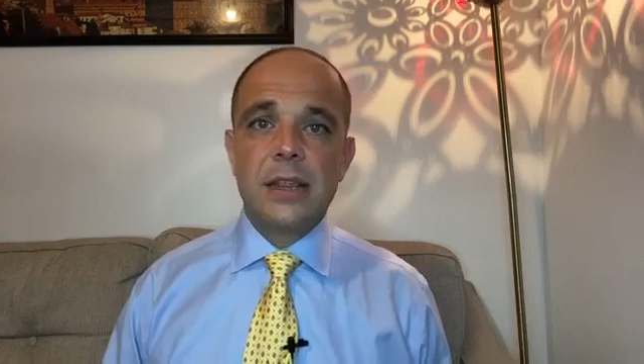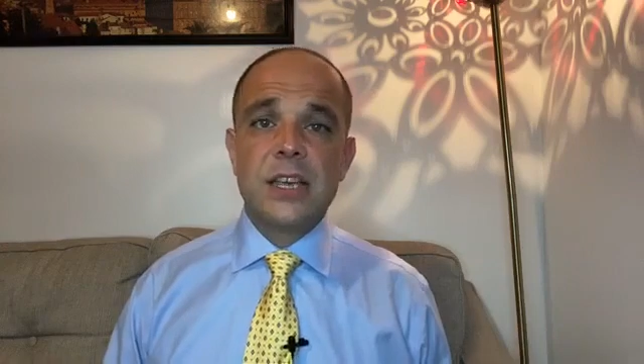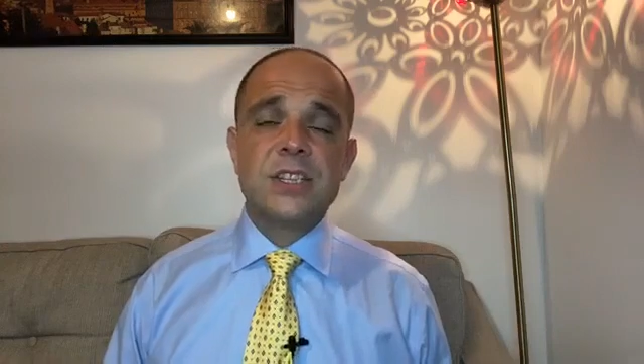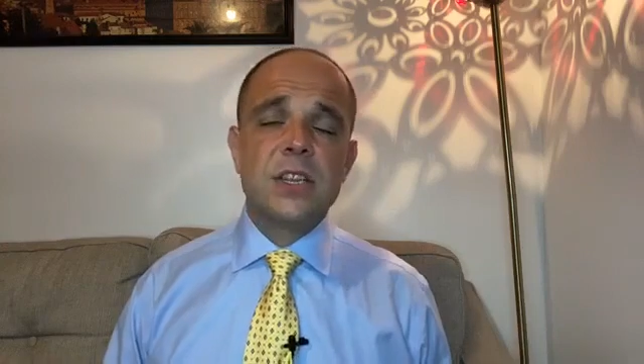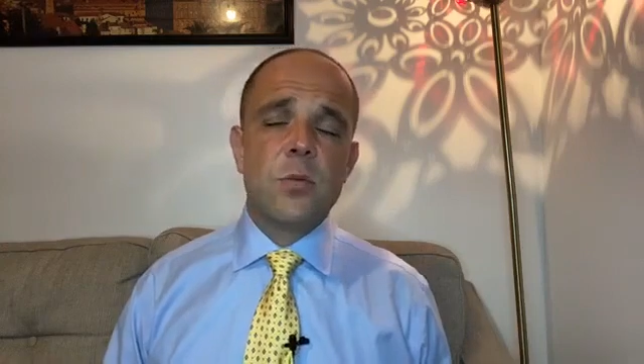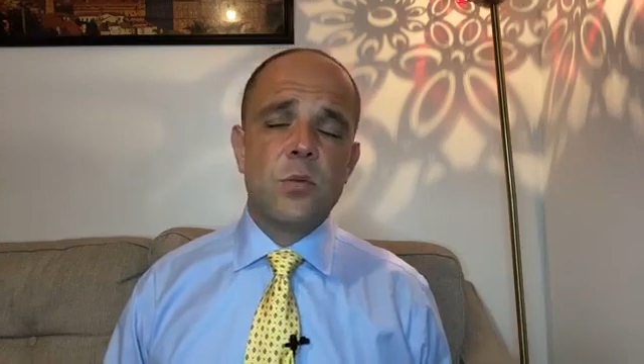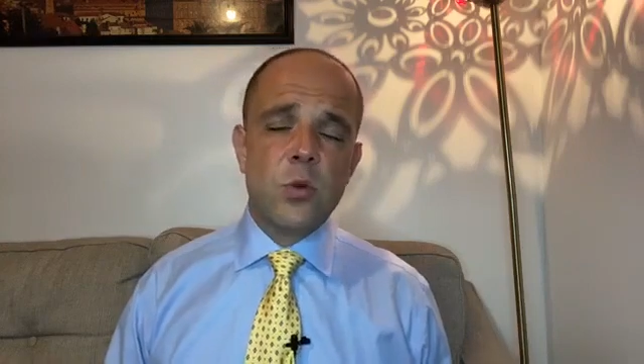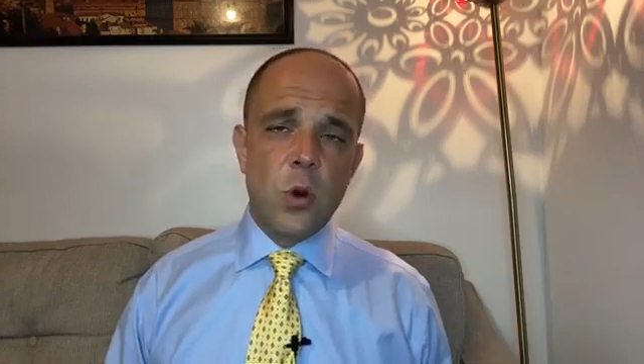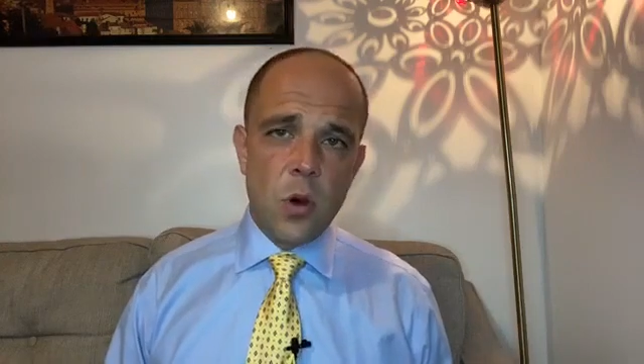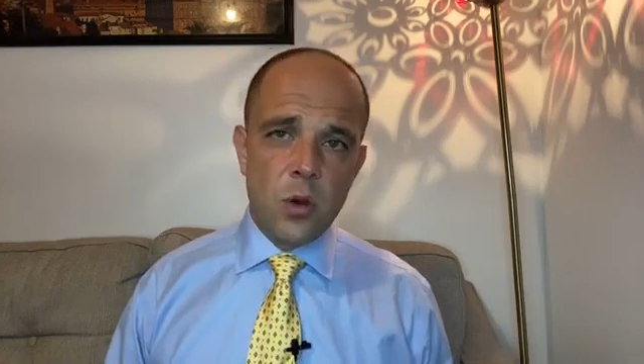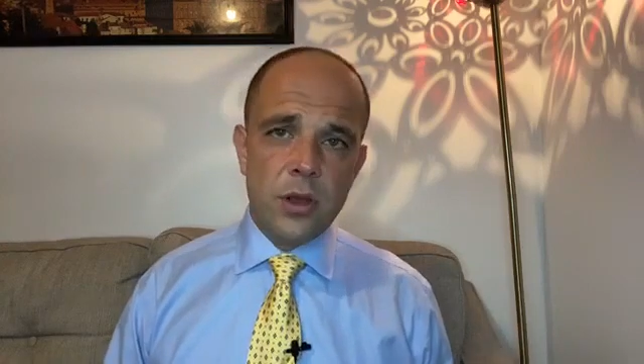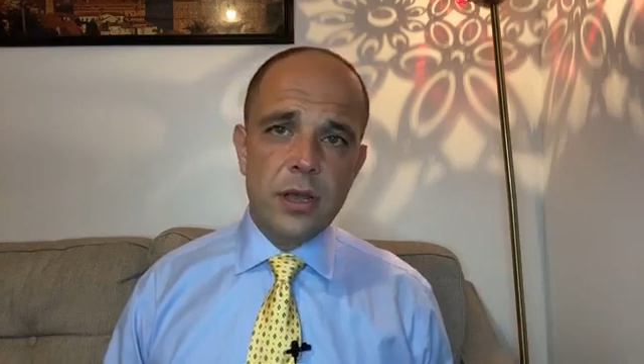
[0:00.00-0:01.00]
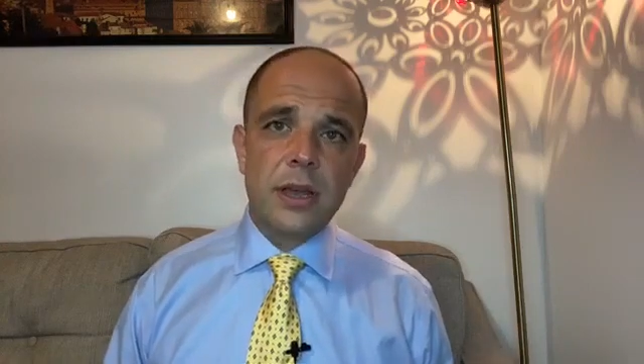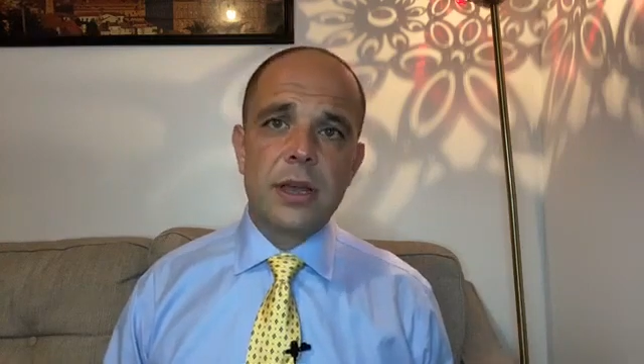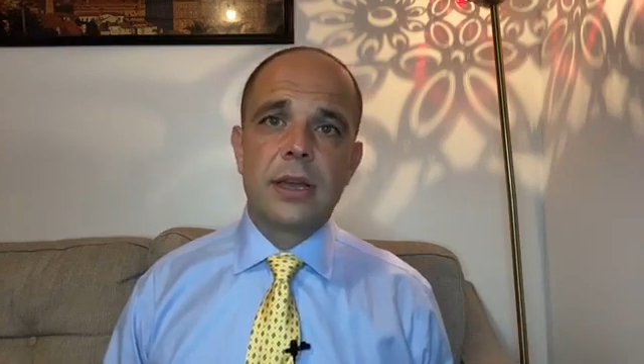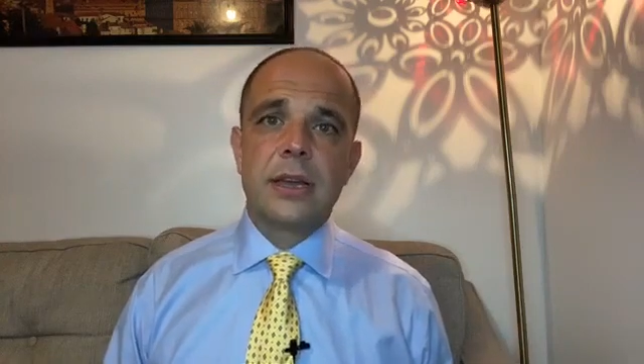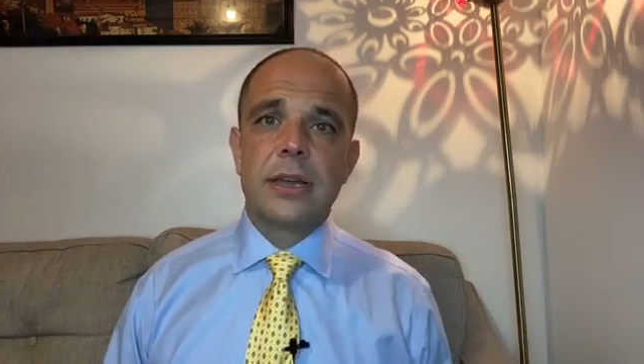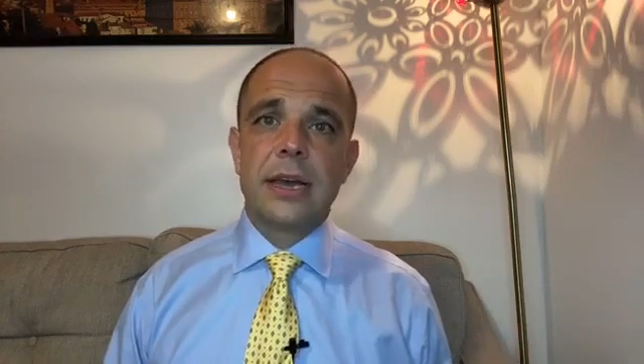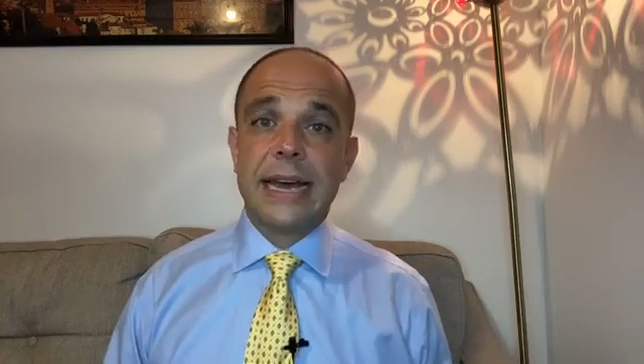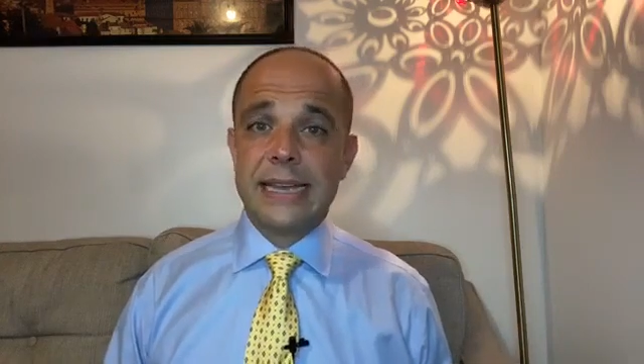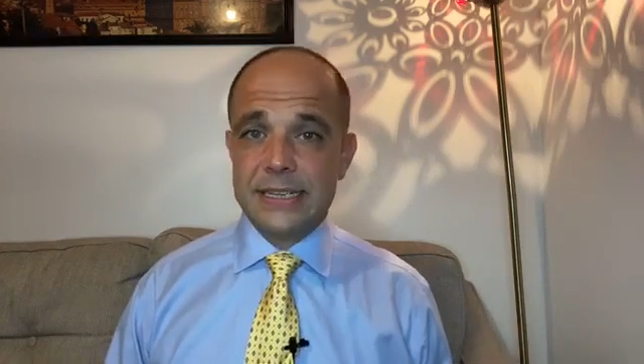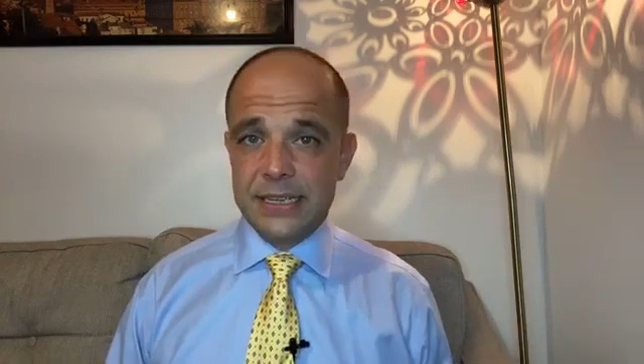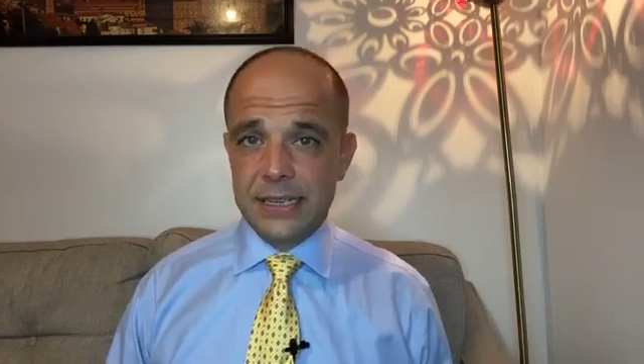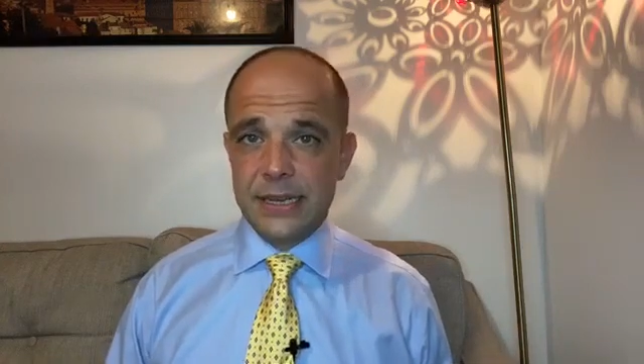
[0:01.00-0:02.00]
This is the wrong
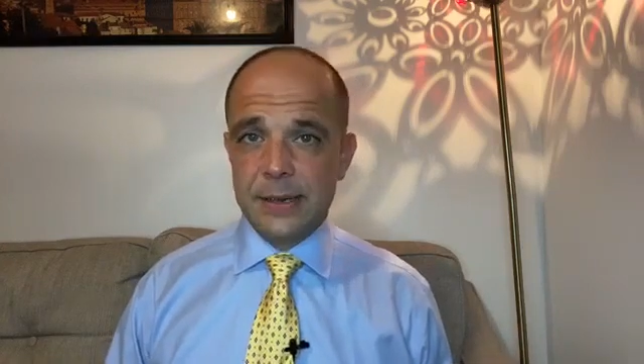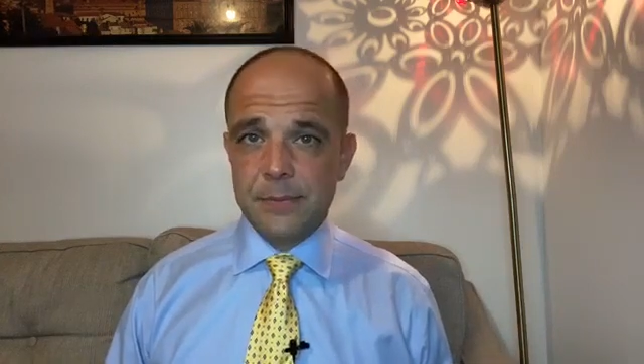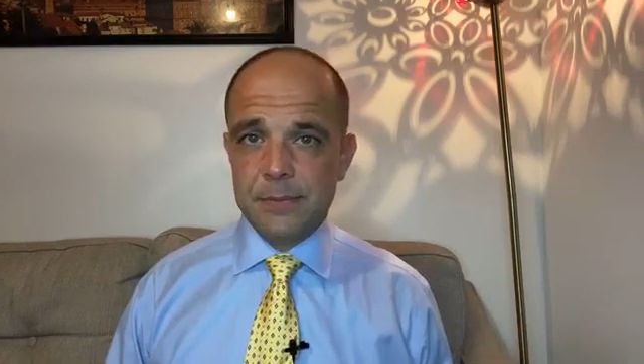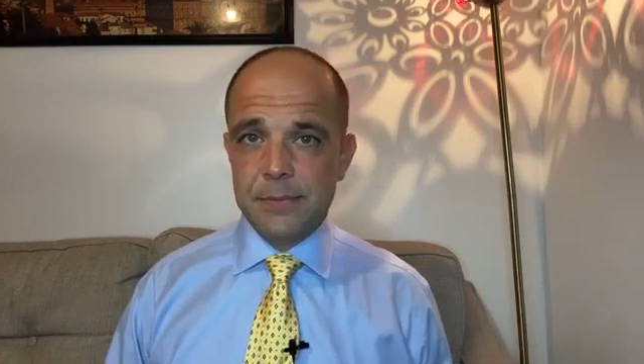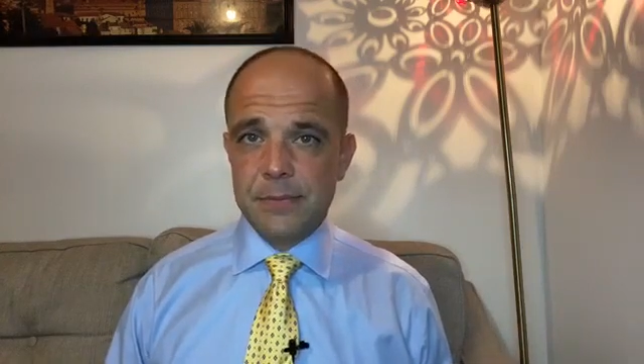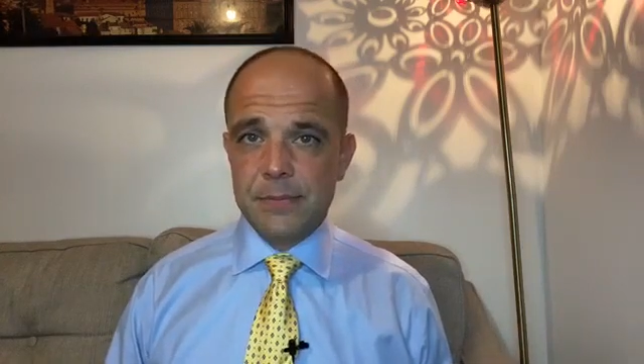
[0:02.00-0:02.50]
idea.